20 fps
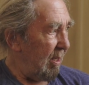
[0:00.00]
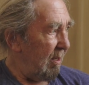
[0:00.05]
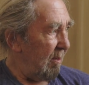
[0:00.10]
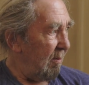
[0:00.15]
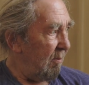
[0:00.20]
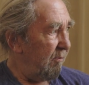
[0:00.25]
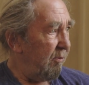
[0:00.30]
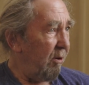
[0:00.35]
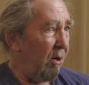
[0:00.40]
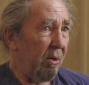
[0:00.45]

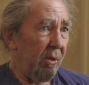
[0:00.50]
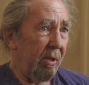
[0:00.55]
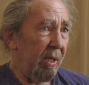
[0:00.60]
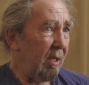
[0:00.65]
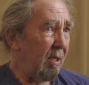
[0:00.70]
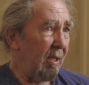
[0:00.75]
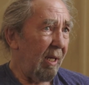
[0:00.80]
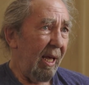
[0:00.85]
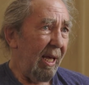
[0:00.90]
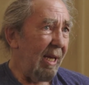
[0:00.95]

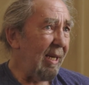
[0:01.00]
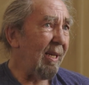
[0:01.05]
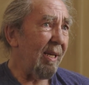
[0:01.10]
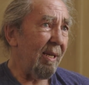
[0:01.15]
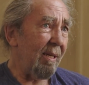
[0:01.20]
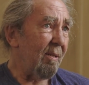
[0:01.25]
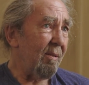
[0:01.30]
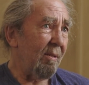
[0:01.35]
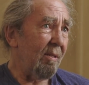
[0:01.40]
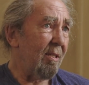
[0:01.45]
following
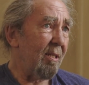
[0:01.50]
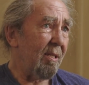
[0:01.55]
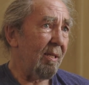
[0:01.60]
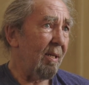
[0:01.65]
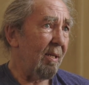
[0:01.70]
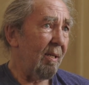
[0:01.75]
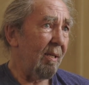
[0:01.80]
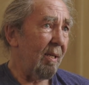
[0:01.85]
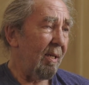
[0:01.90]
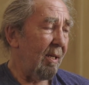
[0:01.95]
idiots
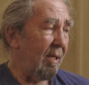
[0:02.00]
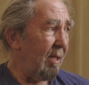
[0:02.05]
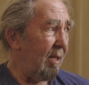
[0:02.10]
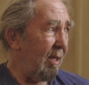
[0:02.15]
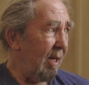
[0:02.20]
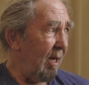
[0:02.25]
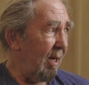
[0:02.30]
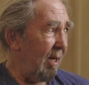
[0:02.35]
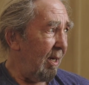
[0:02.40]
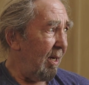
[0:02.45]

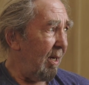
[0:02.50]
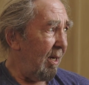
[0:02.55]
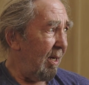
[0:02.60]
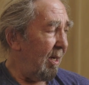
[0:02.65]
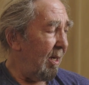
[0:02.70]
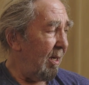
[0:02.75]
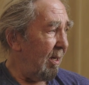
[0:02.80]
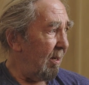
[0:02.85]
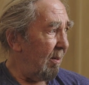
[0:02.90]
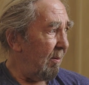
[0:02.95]

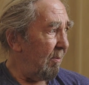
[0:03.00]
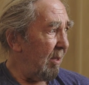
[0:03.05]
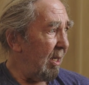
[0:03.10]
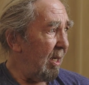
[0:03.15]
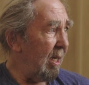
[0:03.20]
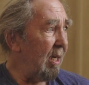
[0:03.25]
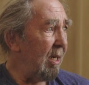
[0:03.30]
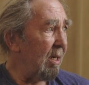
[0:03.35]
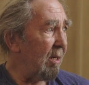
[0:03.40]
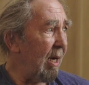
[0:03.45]

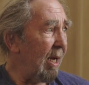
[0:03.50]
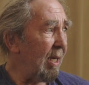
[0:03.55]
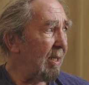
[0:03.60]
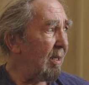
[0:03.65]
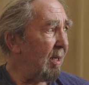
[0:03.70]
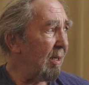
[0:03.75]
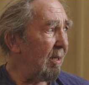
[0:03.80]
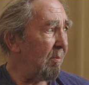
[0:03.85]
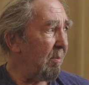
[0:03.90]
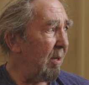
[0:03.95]
here
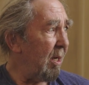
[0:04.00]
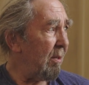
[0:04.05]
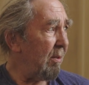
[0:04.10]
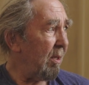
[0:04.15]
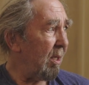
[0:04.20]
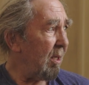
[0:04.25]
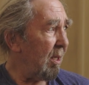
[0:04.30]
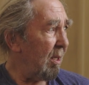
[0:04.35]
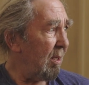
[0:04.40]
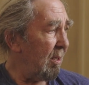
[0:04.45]
and in
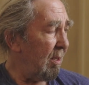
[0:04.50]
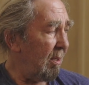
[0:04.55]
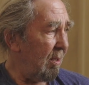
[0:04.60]
America.